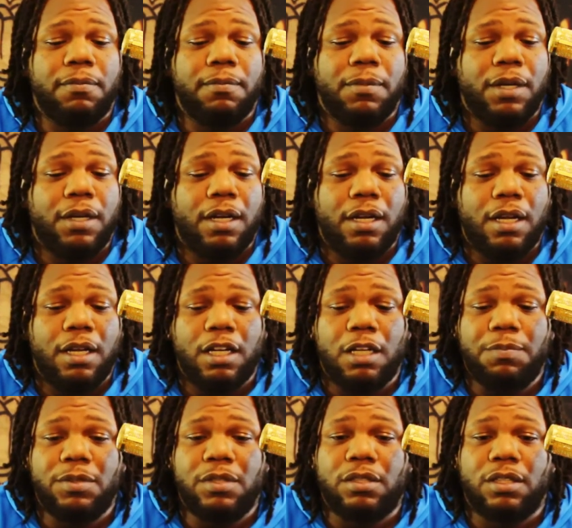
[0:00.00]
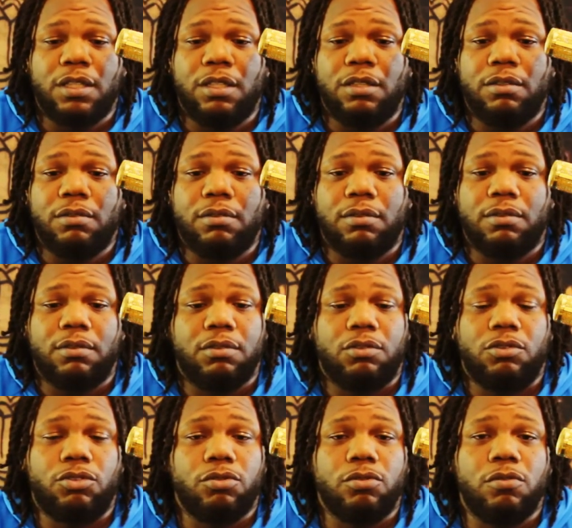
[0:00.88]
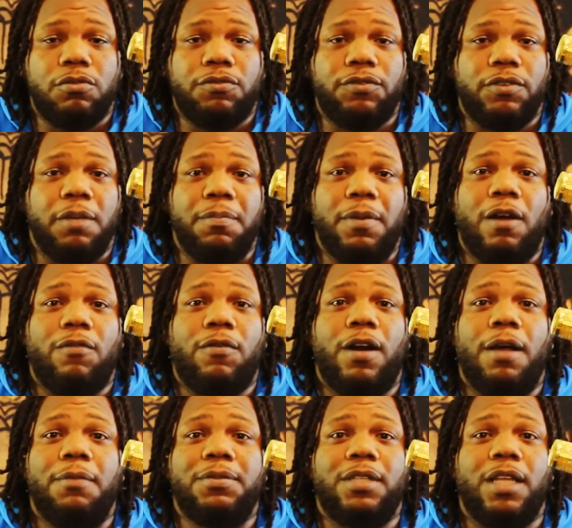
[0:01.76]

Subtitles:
but 100% truth in my raps.